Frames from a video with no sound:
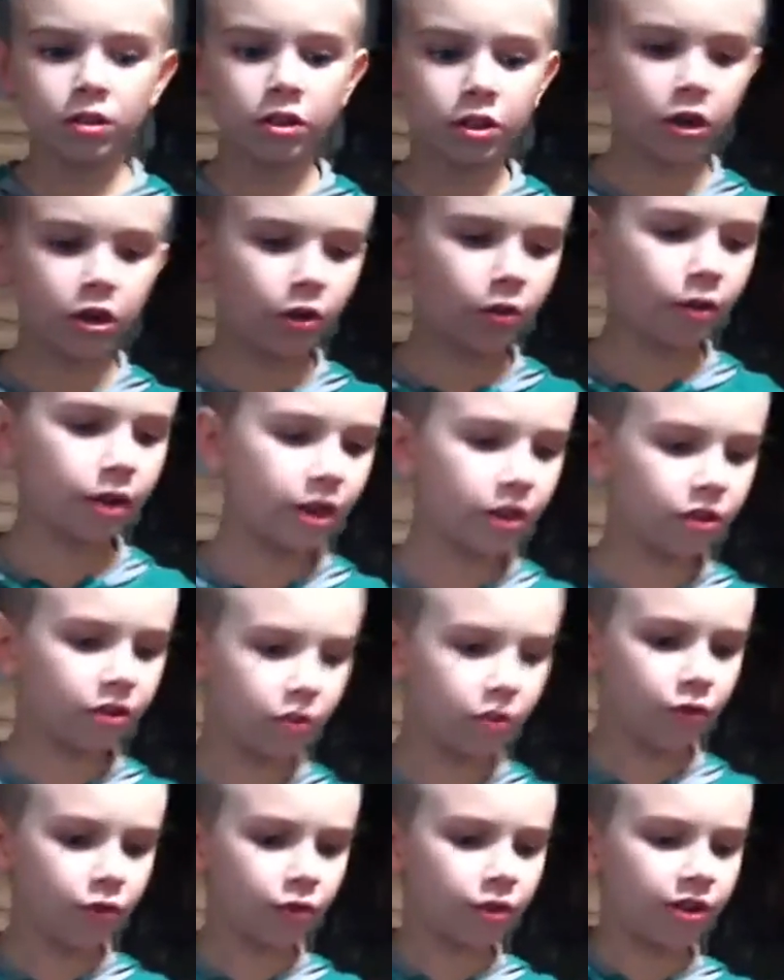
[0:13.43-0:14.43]
going
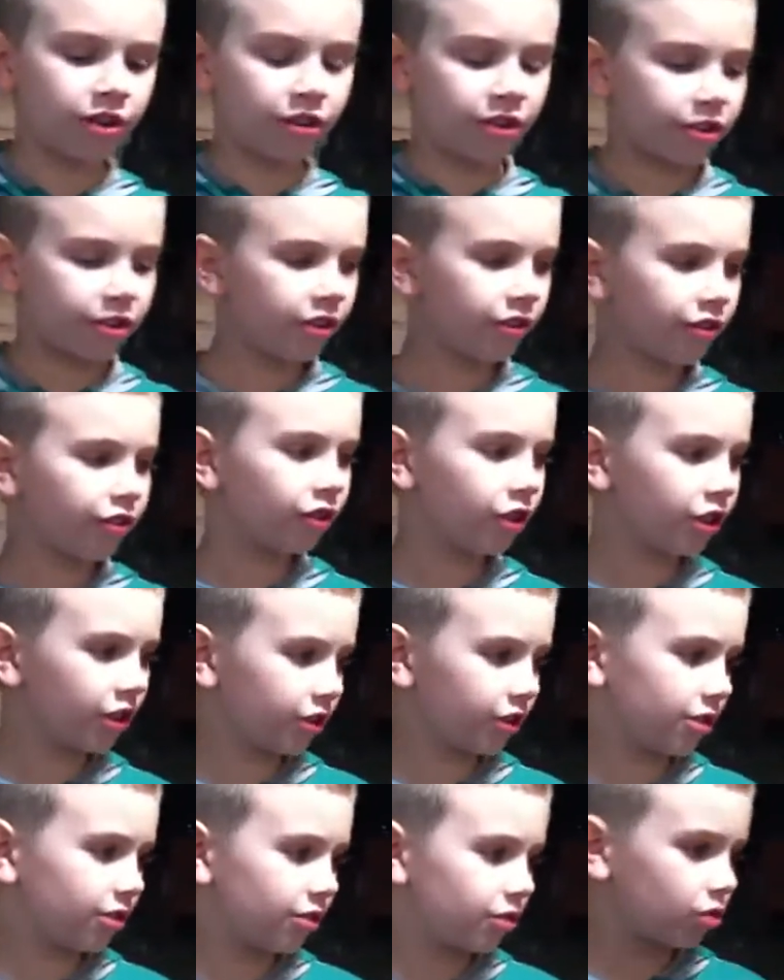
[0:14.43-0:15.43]
to a different
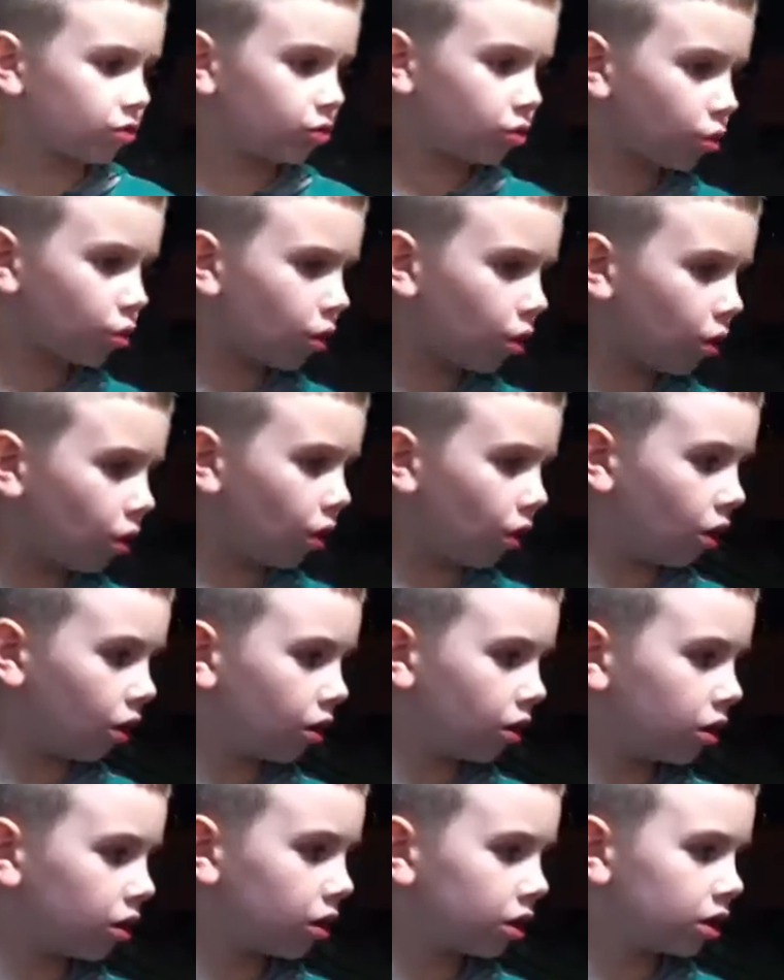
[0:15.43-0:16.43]

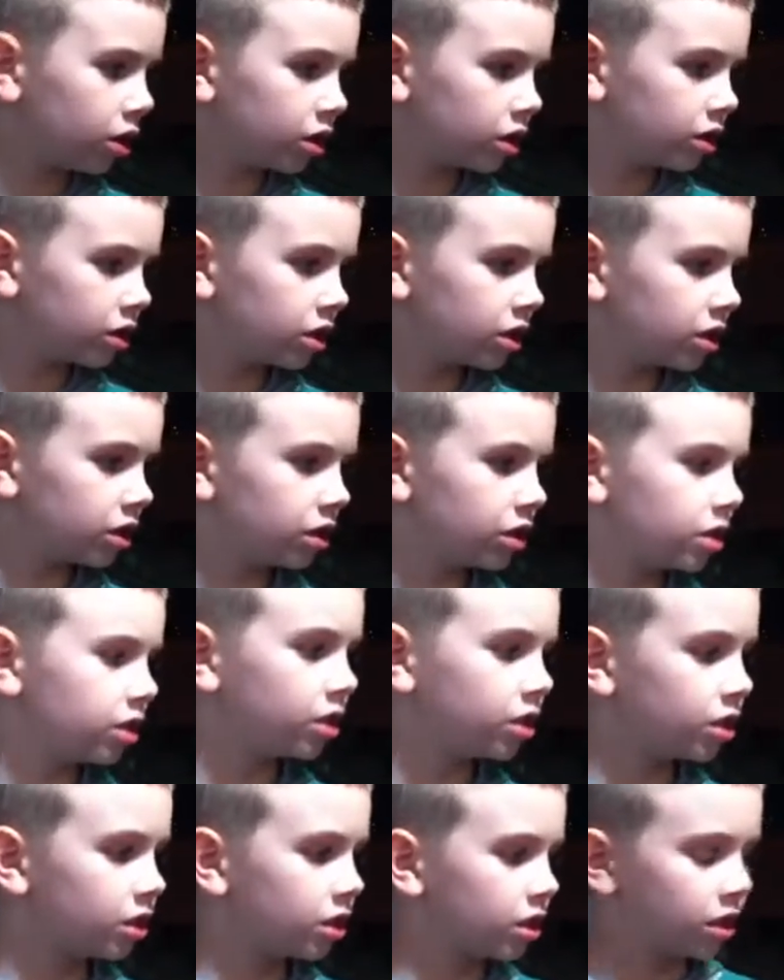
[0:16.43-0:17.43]
school in
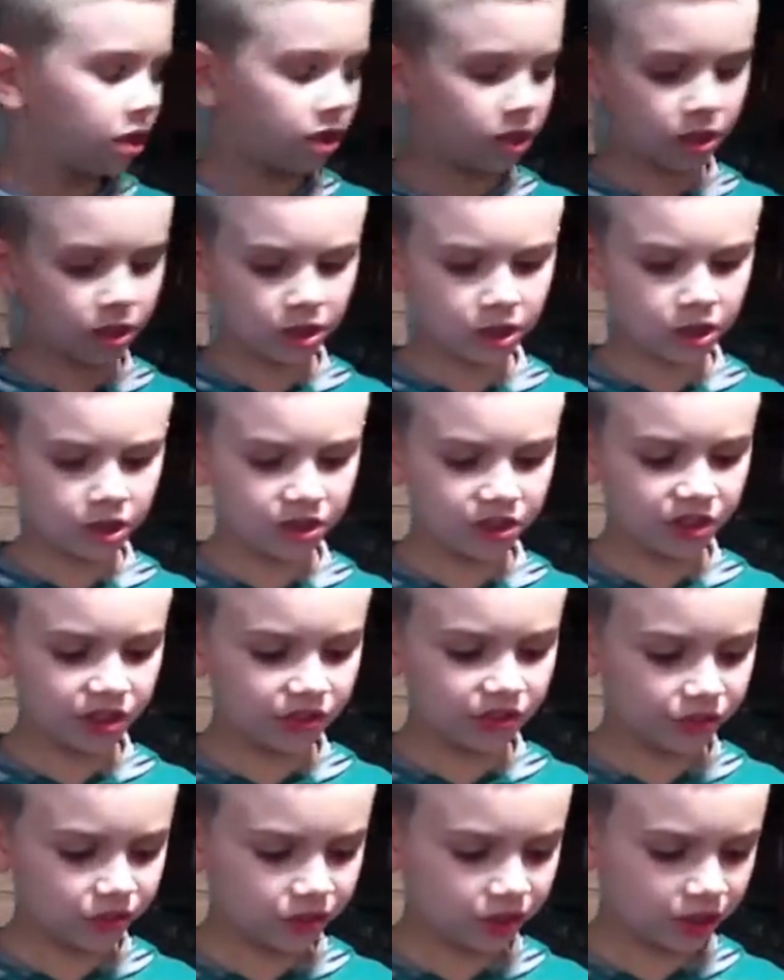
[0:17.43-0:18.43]
a
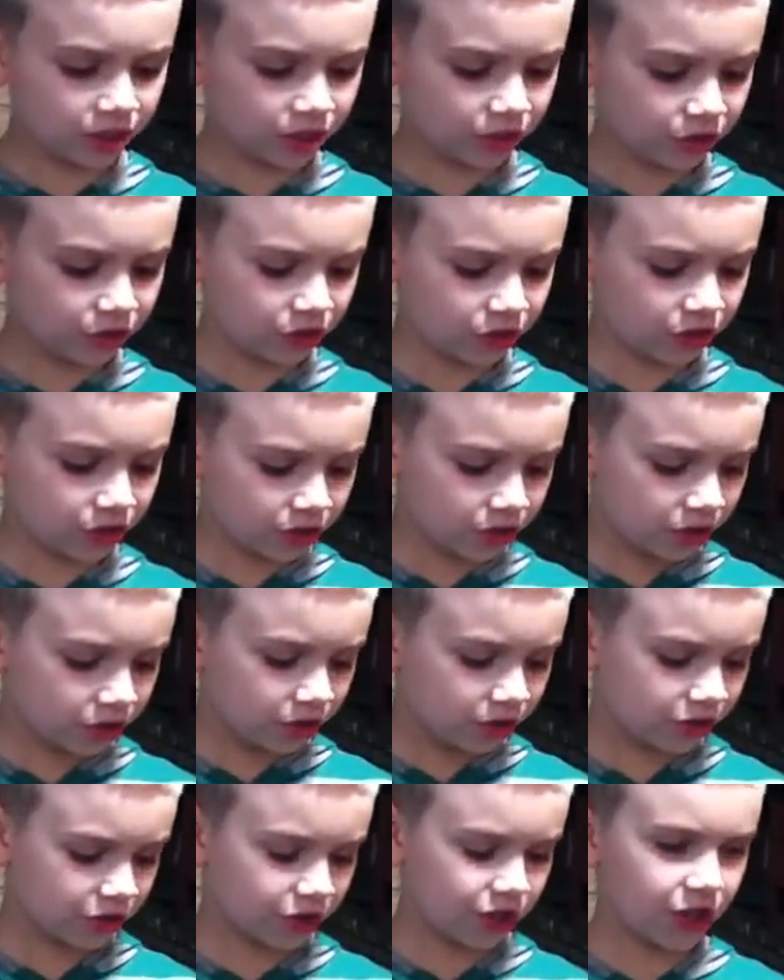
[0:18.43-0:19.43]
different
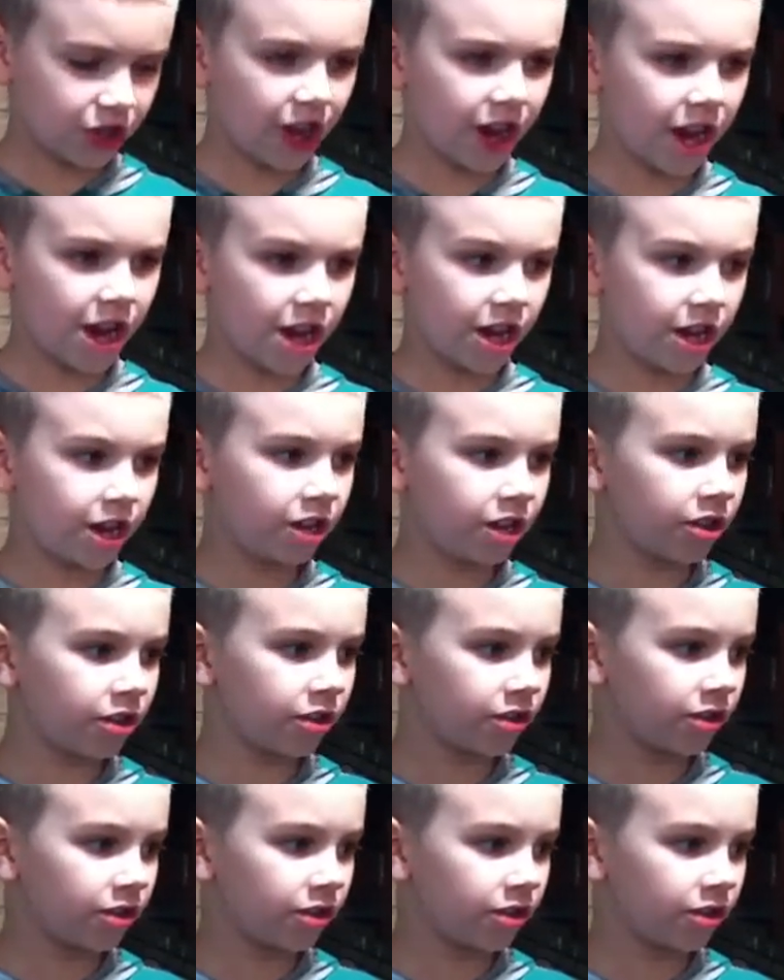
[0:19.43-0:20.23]
state.